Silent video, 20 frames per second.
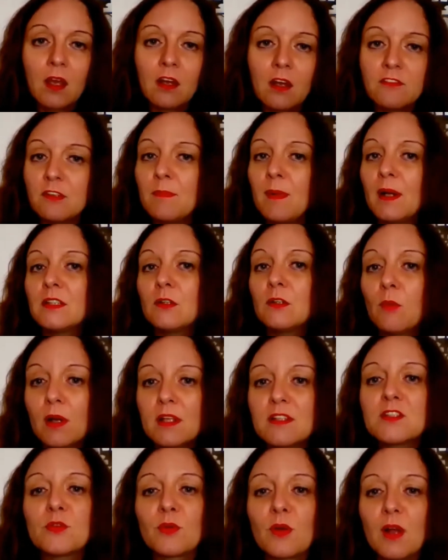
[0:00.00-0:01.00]
Everybody
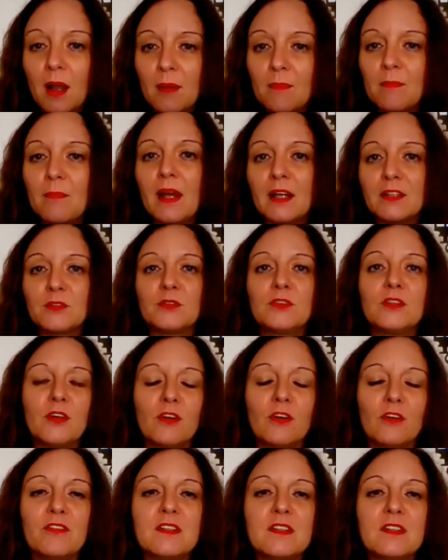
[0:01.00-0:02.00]
wants to come back to
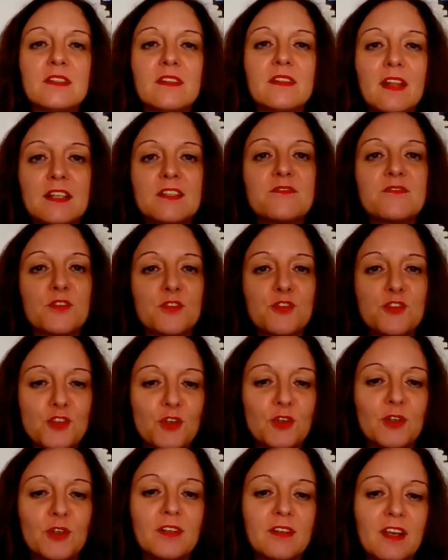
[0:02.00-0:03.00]
the office, that's for
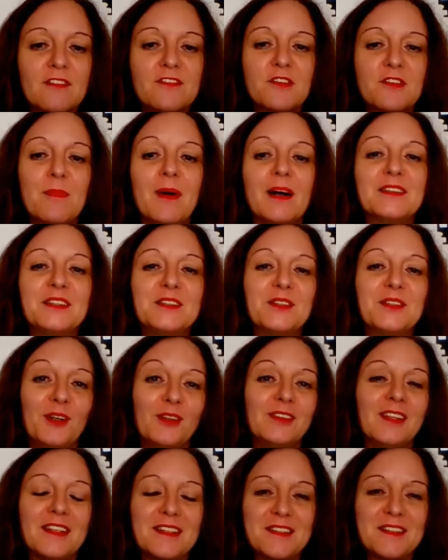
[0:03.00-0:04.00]
sure. Everybody
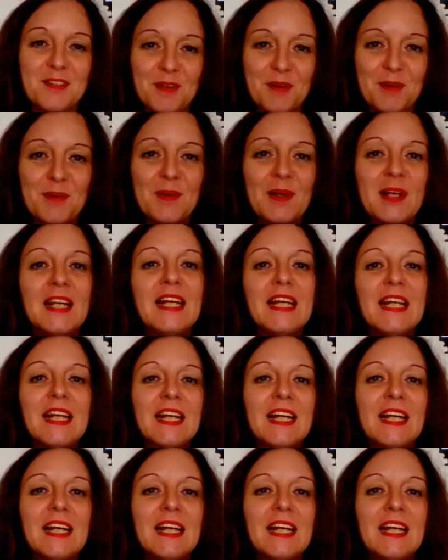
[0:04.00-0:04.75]
told us so.